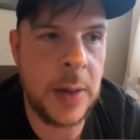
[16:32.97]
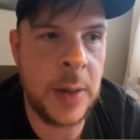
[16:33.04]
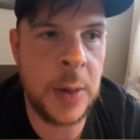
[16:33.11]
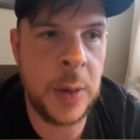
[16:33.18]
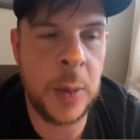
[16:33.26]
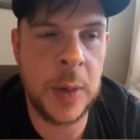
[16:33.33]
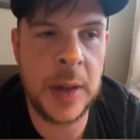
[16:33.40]

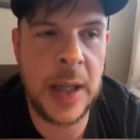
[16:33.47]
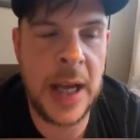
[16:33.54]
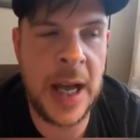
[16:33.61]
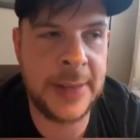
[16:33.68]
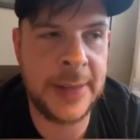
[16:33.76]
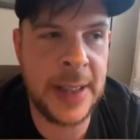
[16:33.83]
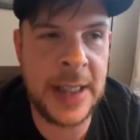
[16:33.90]
who
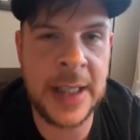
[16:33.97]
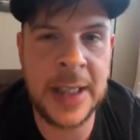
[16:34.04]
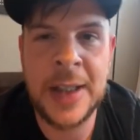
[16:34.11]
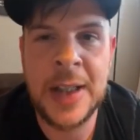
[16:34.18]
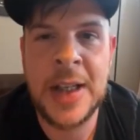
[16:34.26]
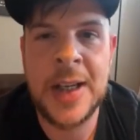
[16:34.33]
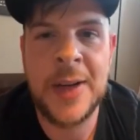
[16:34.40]
I'll tell you,
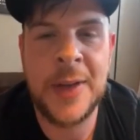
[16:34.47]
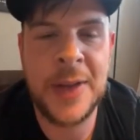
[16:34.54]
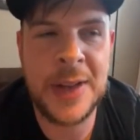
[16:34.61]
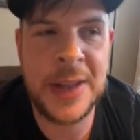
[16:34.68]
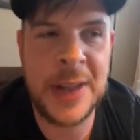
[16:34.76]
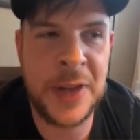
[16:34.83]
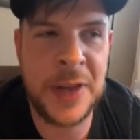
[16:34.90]

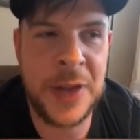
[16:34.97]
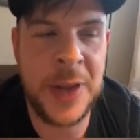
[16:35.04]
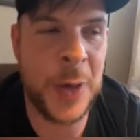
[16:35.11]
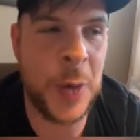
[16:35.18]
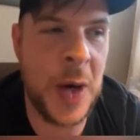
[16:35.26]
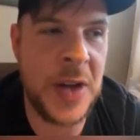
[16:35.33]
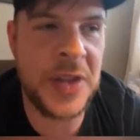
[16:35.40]
the, the
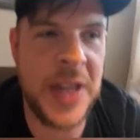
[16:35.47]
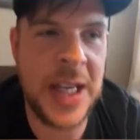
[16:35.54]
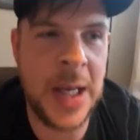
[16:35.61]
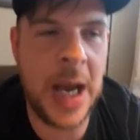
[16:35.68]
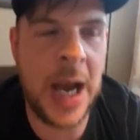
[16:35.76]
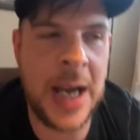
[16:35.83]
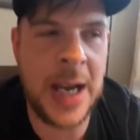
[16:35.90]
great thing
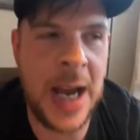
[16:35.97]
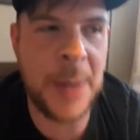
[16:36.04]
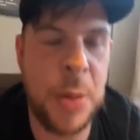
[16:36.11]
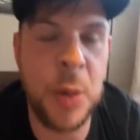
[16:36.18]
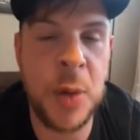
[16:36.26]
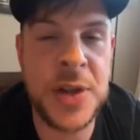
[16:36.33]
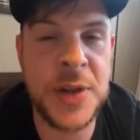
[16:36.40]
I, I
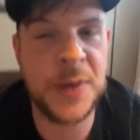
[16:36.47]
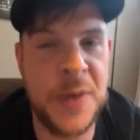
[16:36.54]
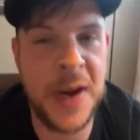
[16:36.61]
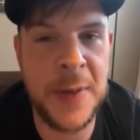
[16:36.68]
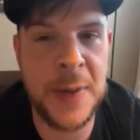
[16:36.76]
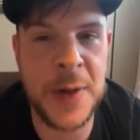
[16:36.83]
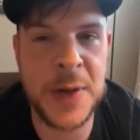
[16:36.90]
pulled some
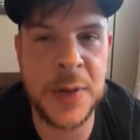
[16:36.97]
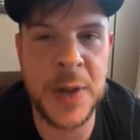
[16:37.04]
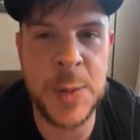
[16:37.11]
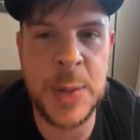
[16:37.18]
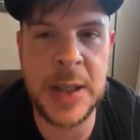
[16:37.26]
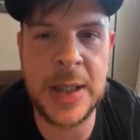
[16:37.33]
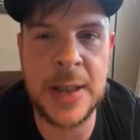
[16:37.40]
favors for
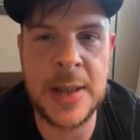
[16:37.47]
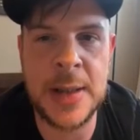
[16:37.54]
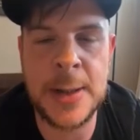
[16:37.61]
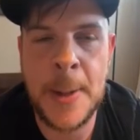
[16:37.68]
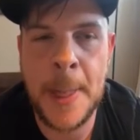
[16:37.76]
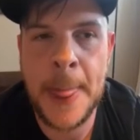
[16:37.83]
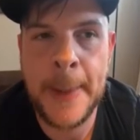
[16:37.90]
this
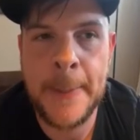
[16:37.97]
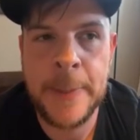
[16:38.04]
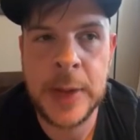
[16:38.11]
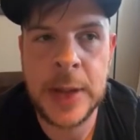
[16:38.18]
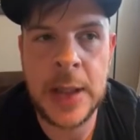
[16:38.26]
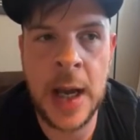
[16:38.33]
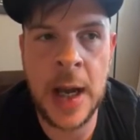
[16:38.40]
because
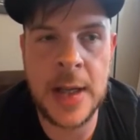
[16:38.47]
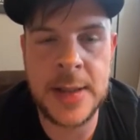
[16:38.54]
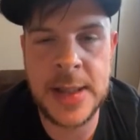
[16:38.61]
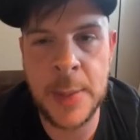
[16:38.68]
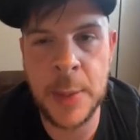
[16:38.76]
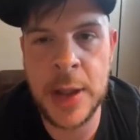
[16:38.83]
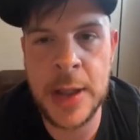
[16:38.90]
uh,
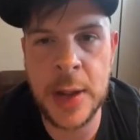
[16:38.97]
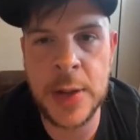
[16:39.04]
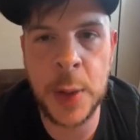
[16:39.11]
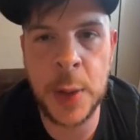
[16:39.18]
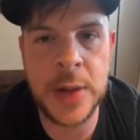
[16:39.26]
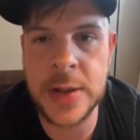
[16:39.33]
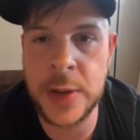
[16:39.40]
Samurai Del
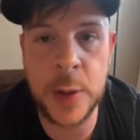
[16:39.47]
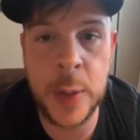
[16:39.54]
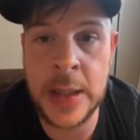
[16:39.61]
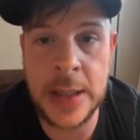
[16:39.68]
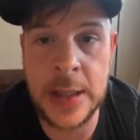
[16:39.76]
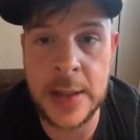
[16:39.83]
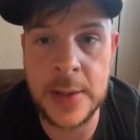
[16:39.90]
Sol doesn't do
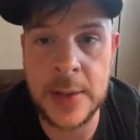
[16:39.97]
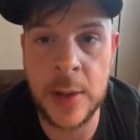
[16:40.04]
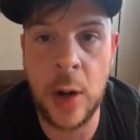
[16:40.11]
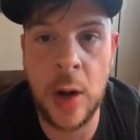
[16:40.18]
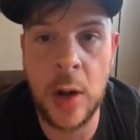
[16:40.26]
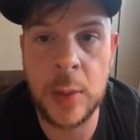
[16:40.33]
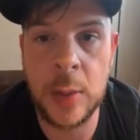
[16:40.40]
indies at
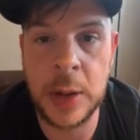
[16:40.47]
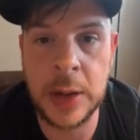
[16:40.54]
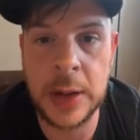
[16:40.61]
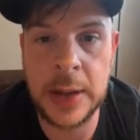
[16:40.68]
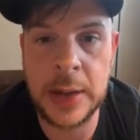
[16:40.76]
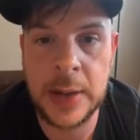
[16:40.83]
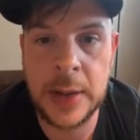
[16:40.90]
all, really.